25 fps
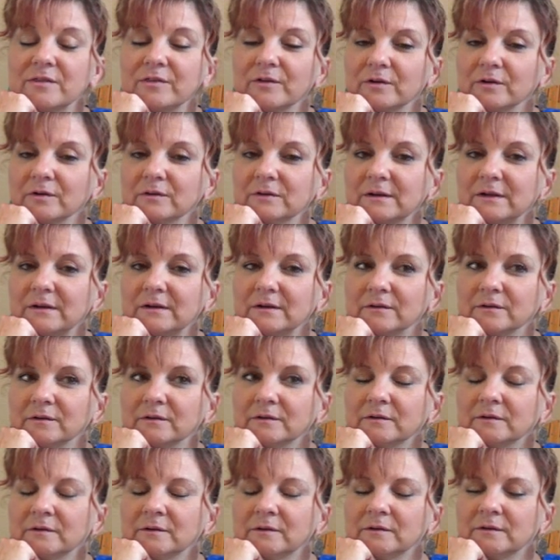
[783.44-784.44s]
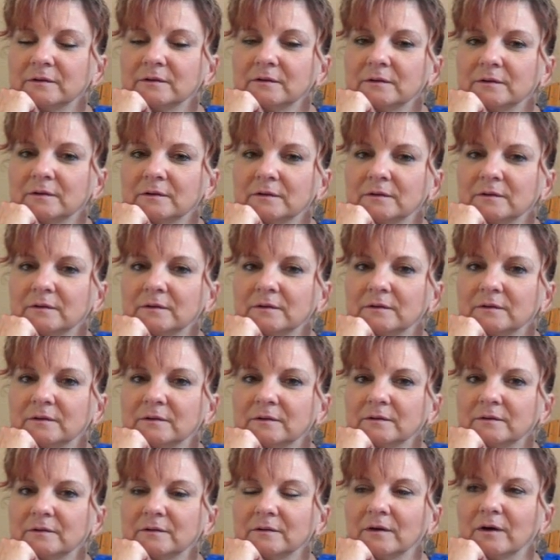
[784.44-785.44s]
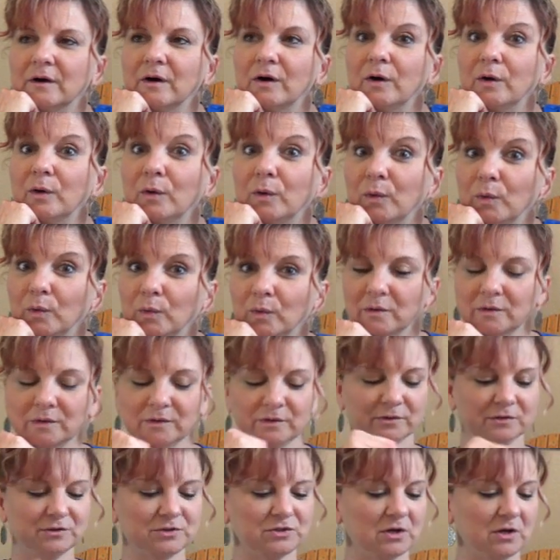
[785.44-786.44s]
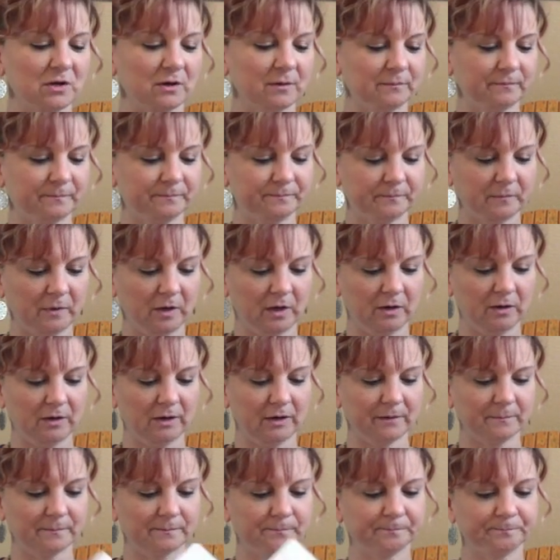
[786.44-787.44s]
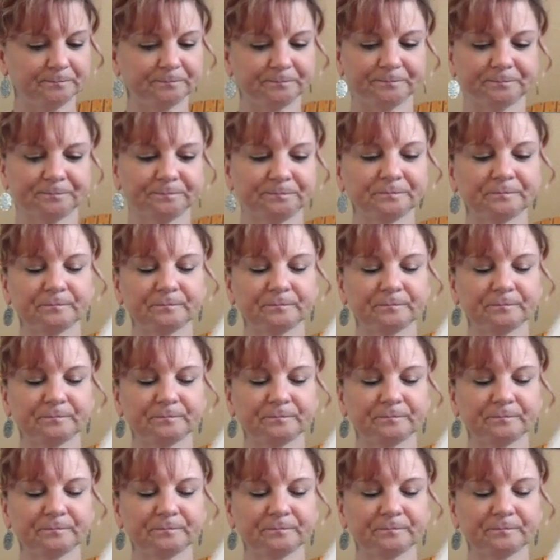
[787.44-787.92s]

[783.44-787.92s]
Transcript: third letter? Oh, good job. All right. All